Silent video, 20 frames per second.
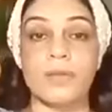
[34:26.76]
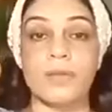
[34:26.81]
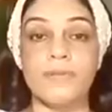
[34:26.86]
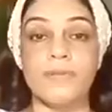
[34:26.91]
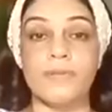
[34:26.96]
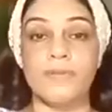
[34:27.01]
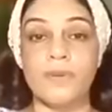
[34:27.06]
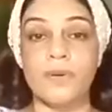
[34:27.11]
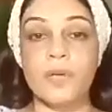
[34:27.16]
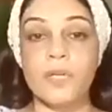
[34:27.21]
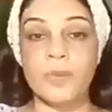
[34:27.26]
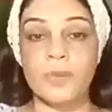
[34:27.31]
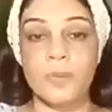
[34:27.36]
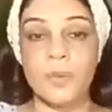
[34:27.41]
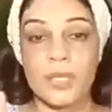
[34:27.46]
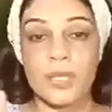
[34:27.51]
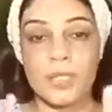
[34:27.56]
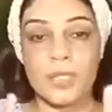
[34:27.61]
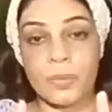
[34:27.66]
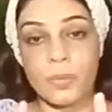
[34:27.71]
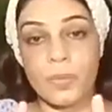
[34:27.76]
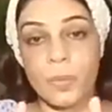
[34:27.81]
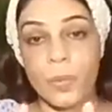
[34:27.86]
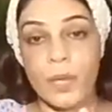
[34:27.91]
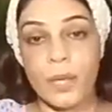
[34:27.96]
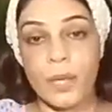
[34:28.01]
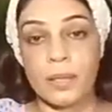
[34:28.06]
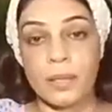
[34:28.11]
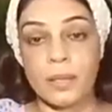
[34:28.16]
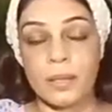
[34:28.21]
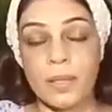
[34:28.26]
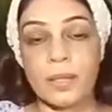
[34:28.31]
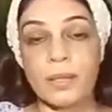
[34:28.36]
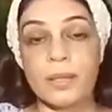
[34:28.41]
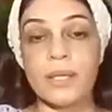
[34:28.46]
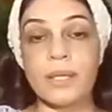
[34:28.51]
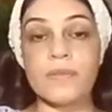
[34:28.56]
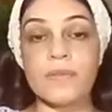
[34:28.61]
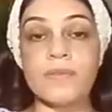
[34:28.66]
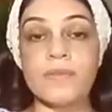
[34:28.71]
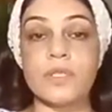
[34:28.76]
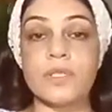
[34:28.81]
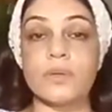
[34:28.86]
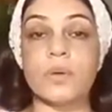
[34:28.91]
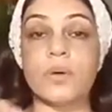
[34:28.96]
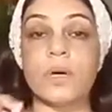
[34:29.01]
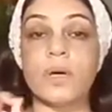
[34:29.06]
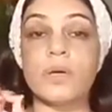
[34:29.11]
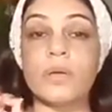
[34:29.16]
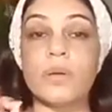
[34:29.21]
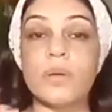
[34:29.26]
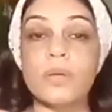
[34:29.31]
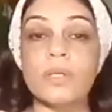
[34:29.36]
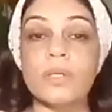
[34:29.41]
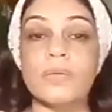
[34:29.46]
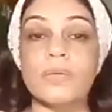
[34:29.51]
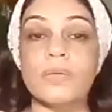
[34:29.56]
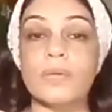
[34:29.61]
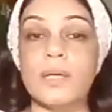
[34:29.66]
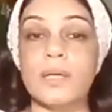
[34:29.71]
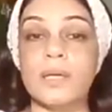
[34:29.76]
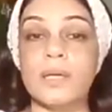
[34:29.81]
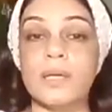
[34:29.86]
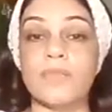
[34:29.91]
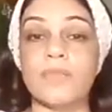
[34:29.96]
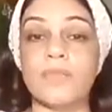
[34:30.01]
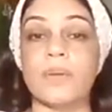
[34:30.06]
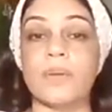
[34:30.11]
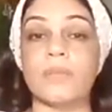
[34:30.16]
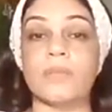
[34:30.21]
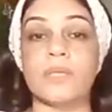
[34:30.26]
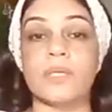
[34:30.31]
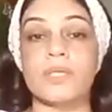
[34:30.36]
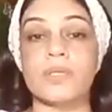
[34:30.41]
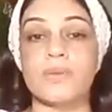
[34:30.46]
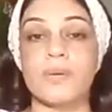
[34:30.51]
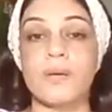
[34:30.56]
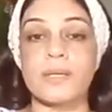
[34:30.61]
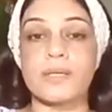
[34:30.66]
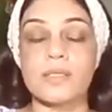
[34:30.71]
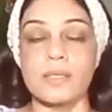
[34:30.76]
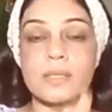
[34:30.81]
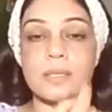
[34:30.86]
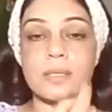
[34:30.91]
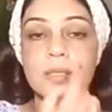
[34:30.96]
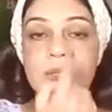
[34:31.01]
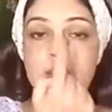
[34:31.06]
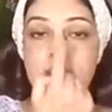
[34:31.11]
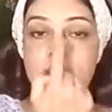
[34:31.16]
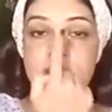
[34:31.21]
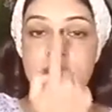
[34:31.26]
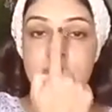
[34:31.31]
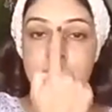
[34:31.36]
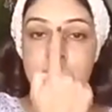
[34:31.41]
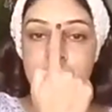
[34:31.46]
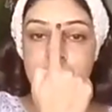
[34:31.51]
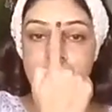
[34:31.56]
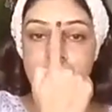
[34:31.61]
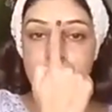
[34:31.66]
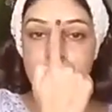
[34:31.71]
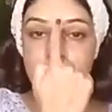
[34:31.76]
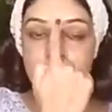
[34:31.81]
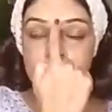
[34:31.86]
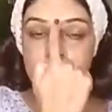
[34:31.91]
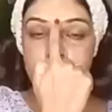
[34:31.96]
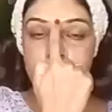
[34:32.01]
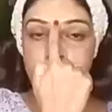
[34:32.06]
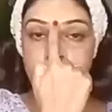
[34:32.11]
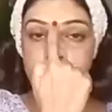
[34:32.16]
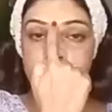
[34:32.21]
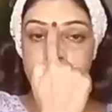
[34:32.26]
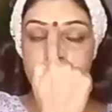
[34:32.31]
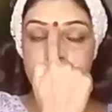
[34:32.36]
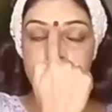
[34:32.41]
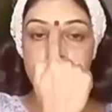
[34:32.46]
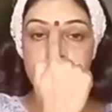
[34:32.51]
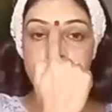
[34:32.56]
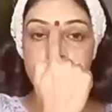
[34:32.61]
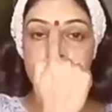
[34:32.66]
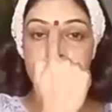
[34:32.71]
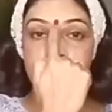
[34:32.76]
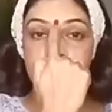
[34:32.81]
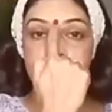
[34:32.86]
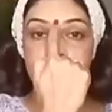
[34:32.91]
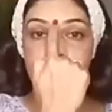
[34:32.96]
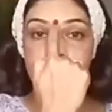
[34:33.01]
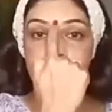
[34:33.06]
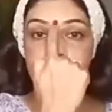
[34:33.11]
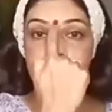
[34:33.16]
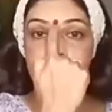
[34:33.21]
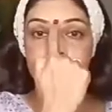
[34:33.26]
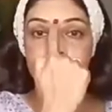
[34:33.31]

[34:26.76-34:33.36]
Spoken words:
The first pressure point that gives you a good relief from the stress is the third eye,